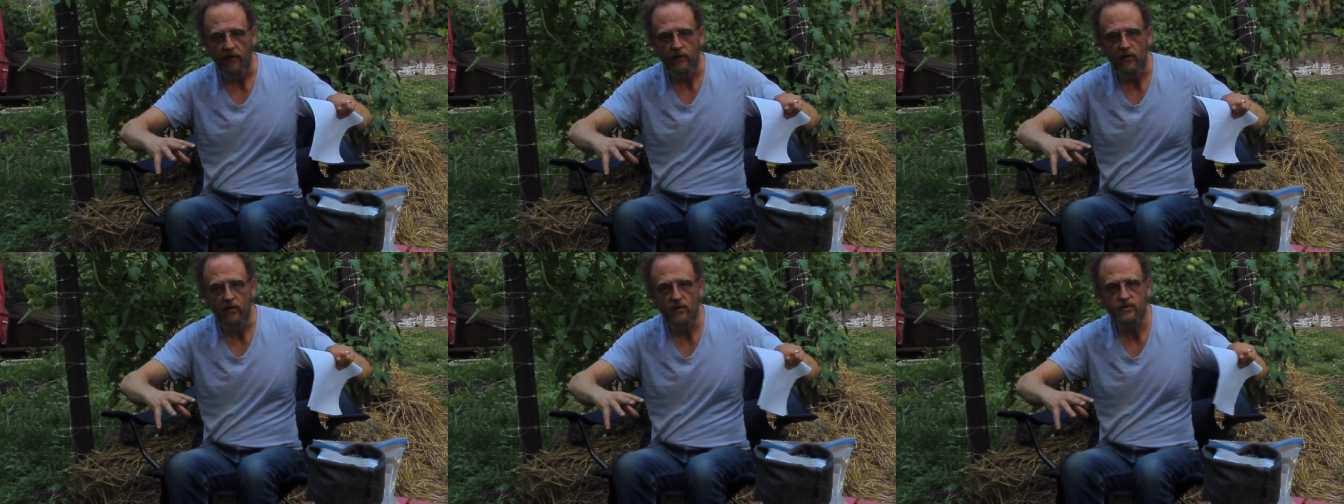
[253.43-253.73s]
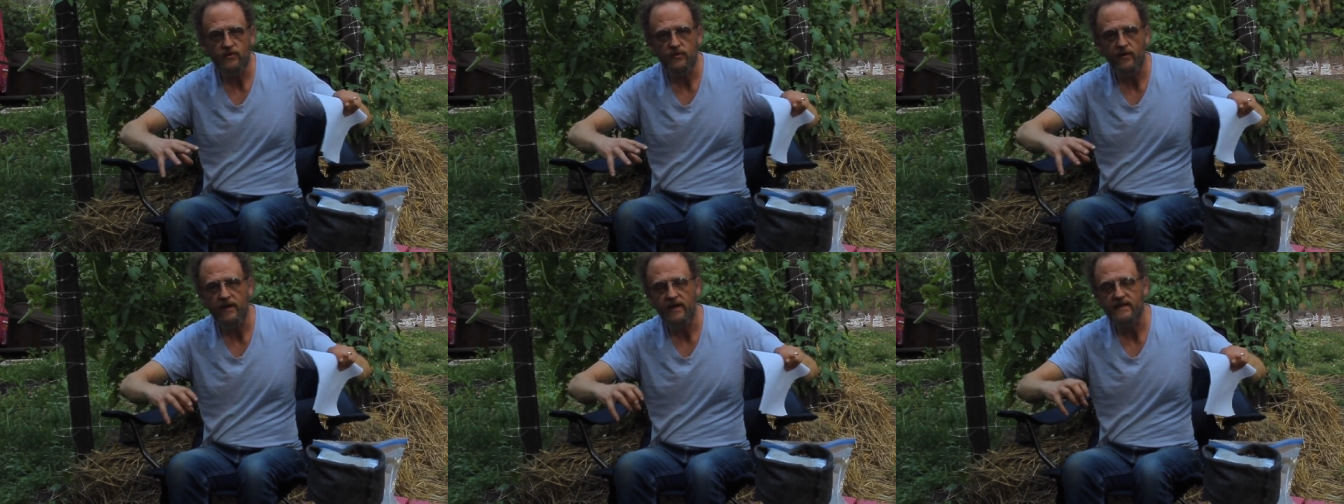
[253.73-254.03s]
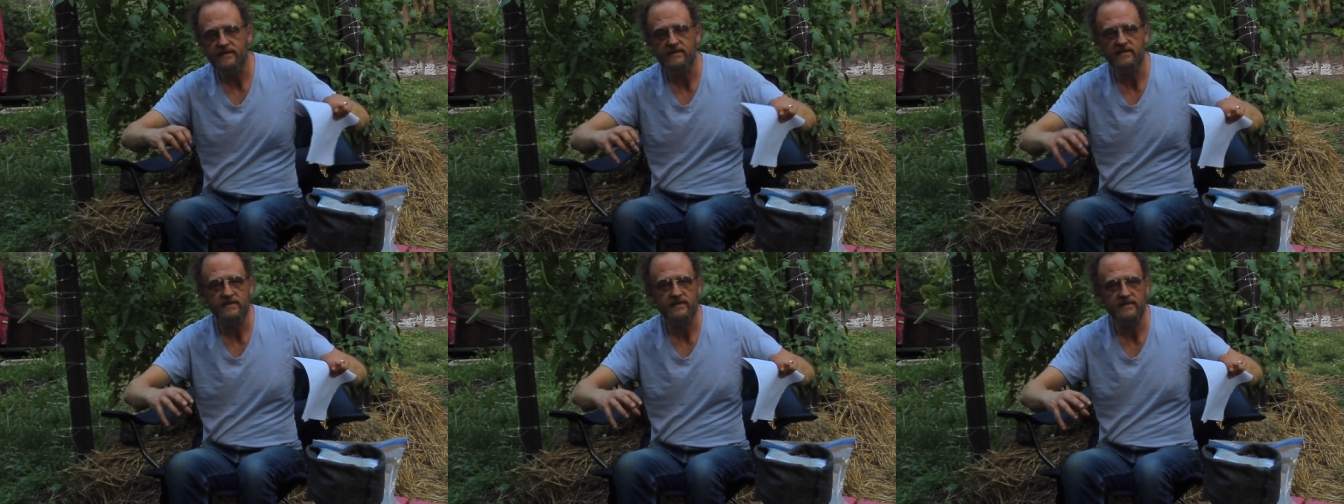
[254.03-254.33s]

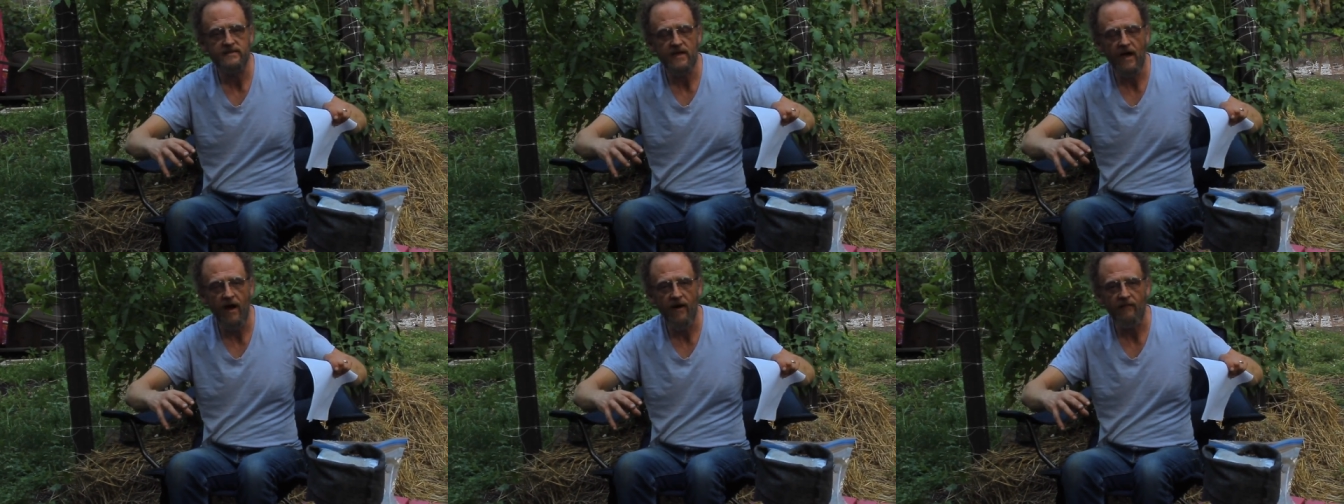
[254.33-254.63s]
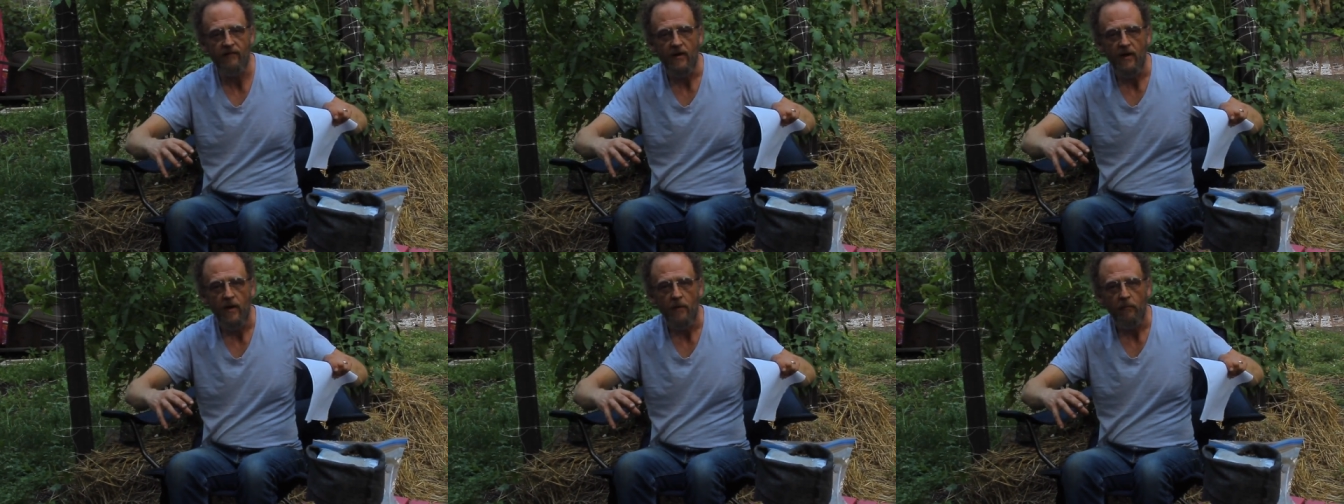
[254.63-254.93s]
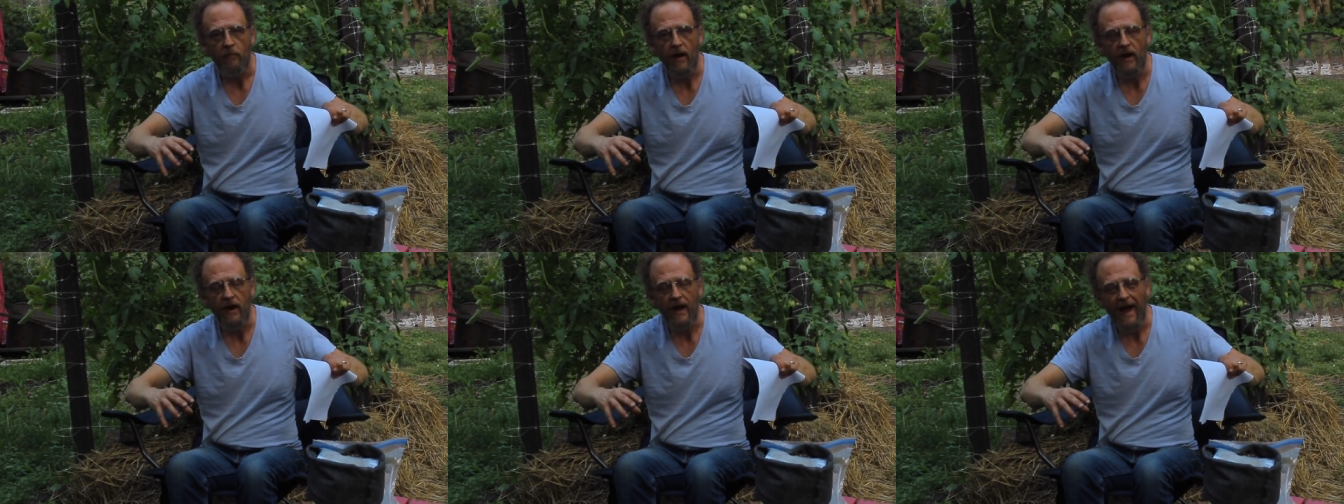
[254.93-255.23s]
nutrients and stuff,
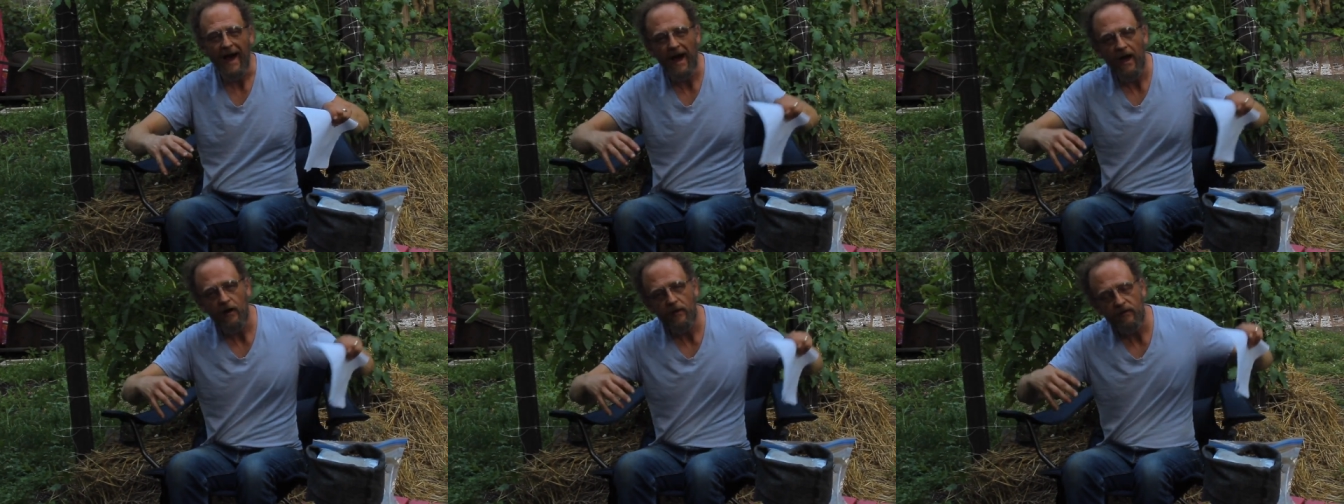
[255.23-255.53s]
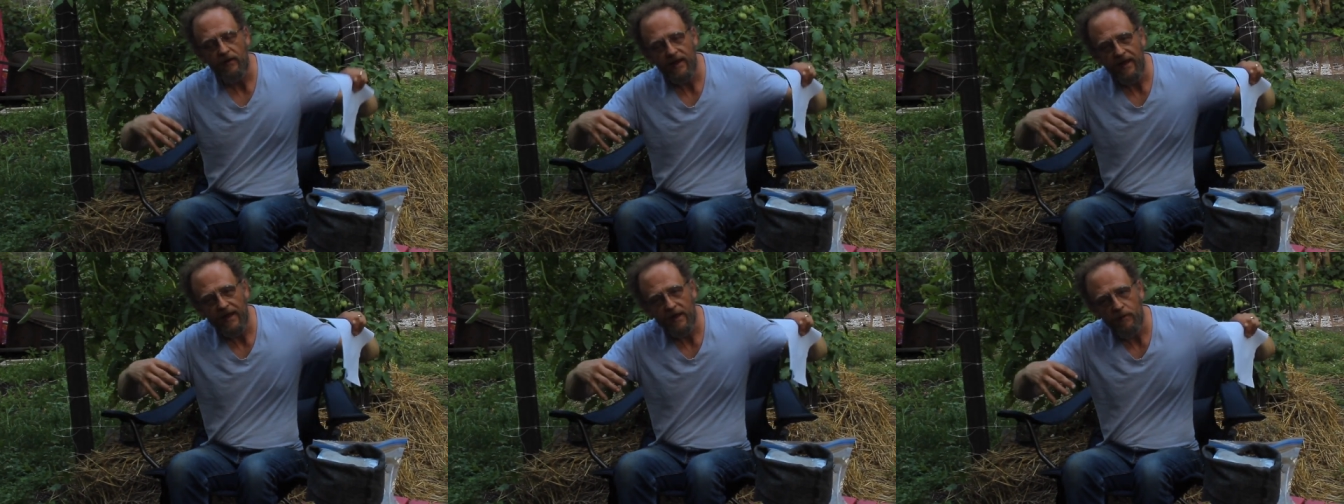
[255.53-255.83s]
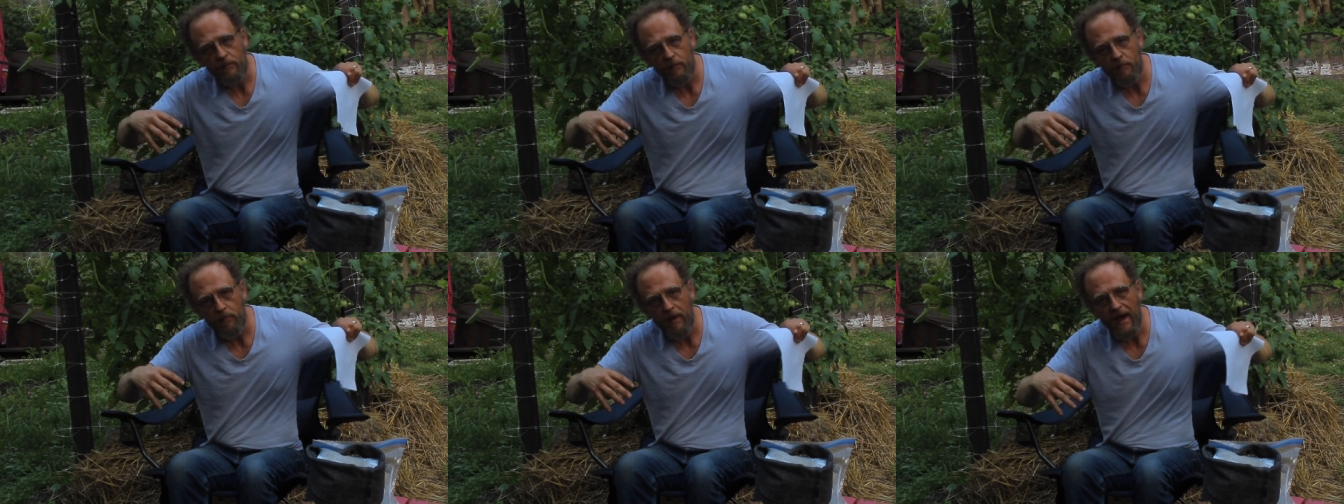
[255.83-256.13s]
but how do they
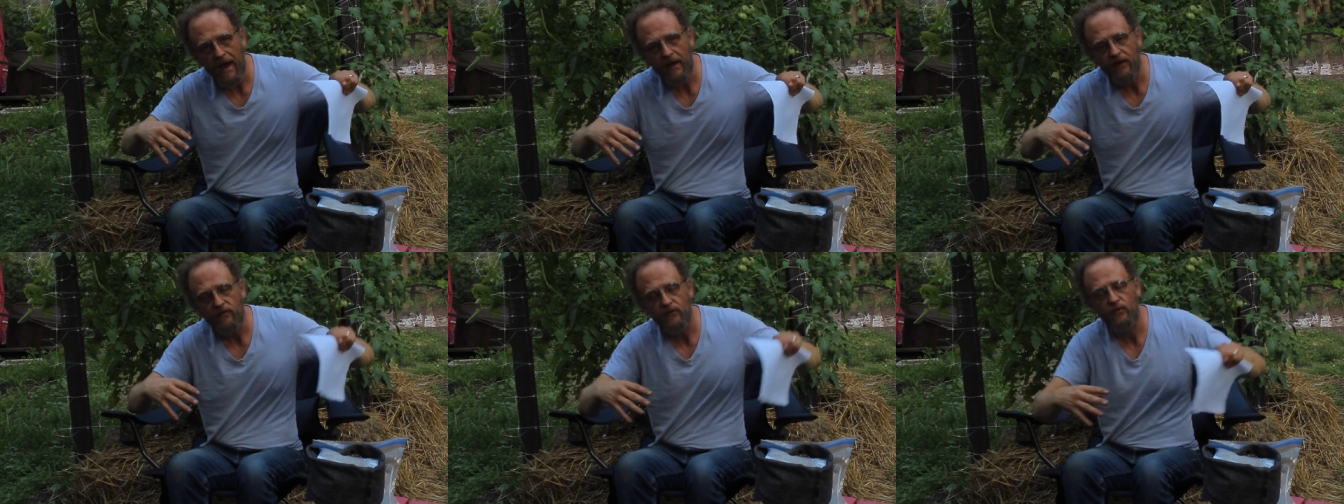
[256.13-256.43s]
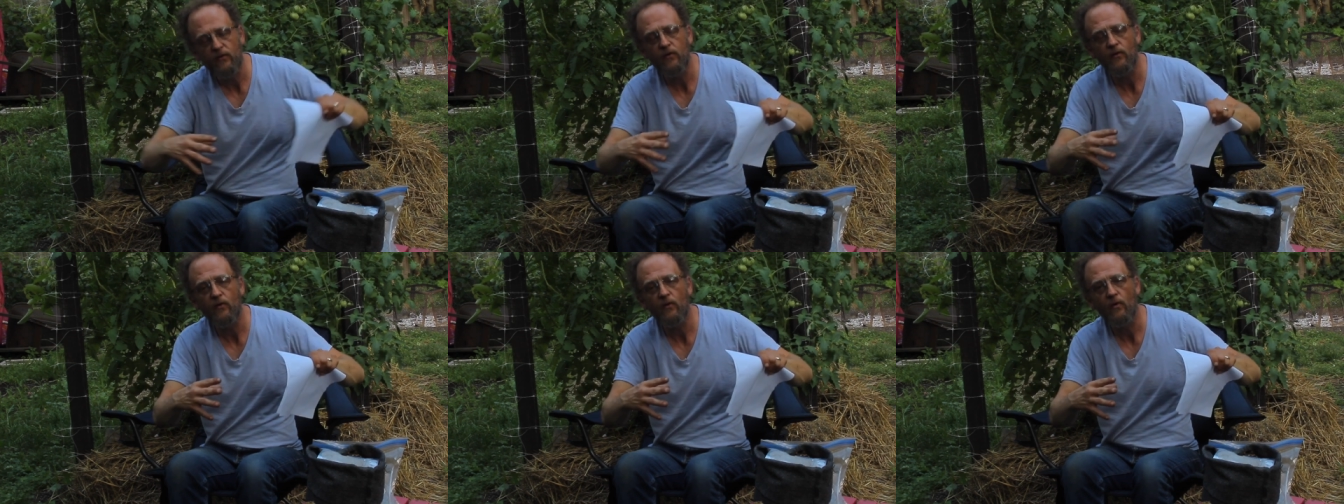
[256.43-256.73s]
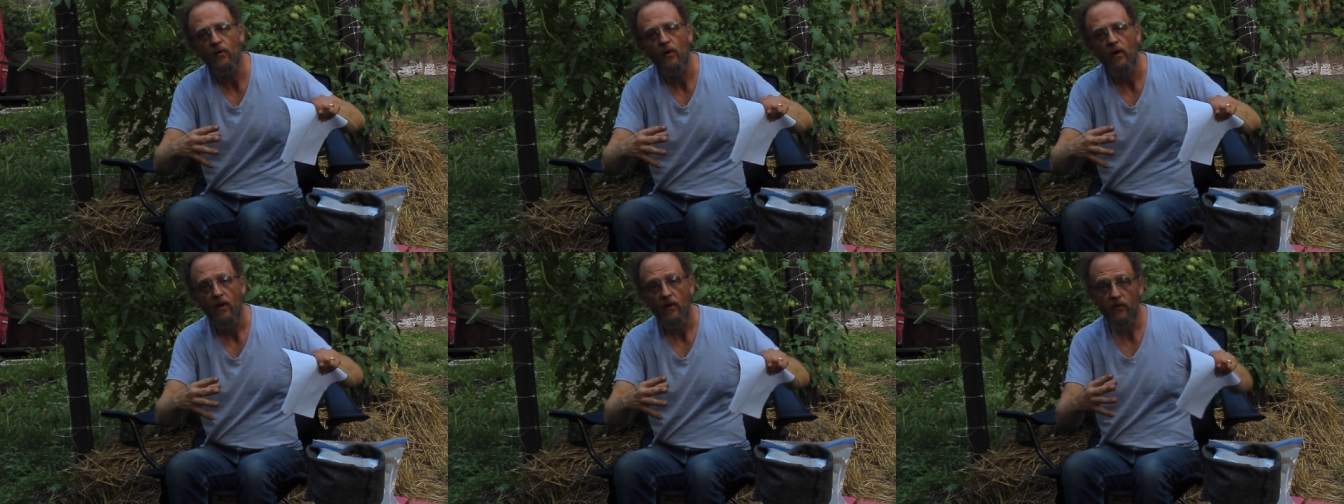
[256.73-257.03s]
get back to
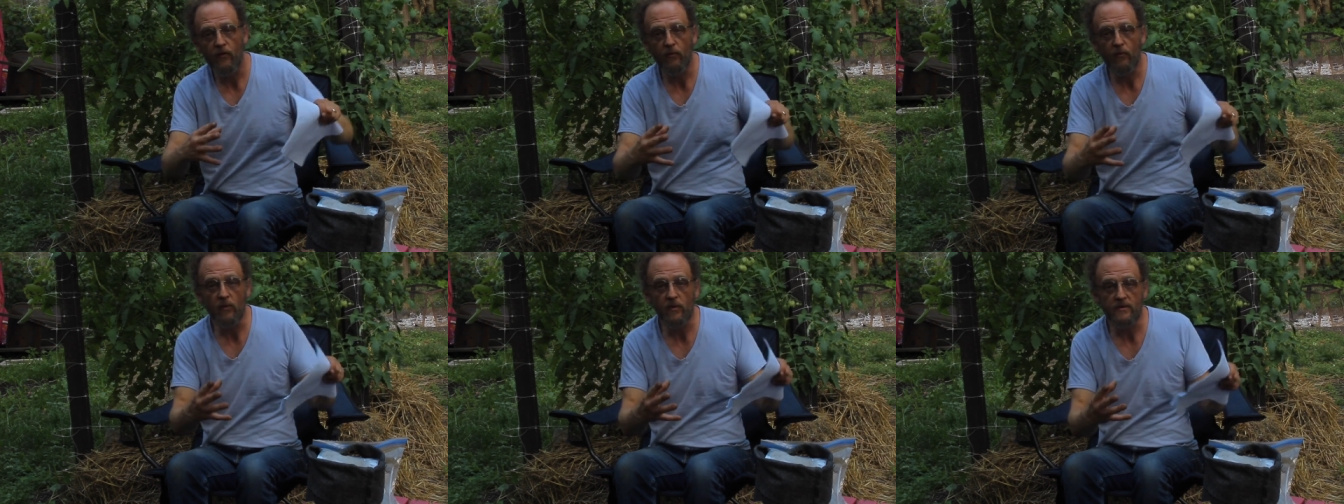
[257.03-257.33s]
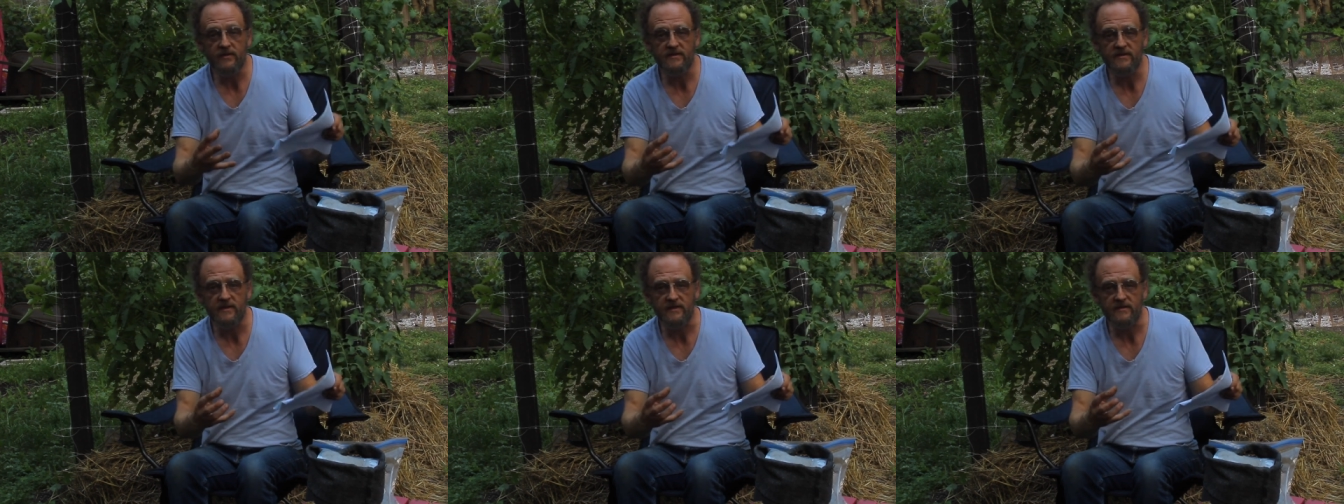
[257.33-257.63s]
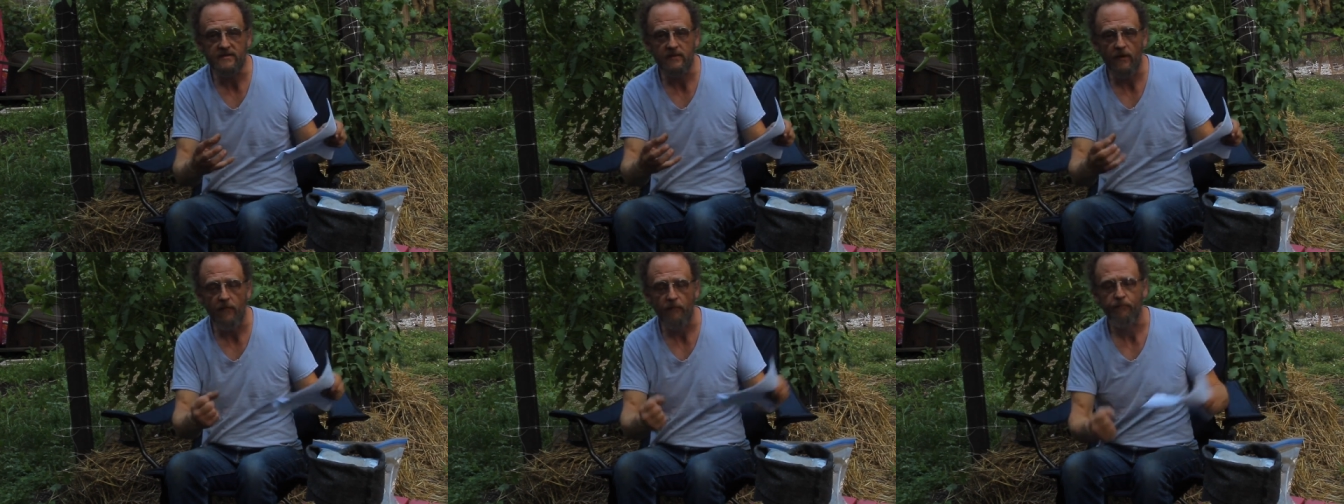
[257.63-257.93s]
the root
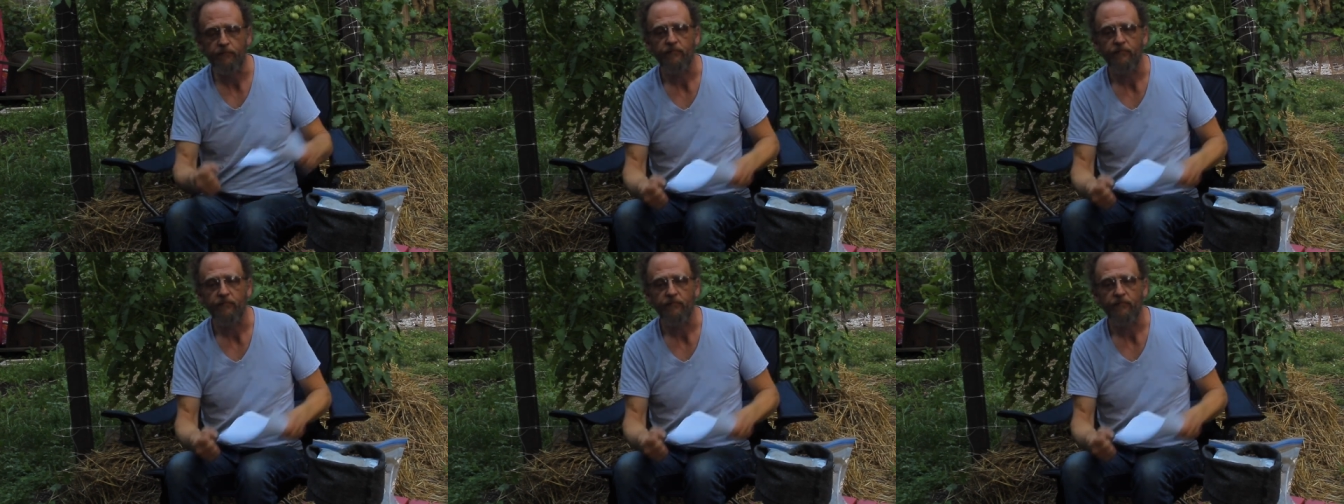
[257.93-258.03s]
system?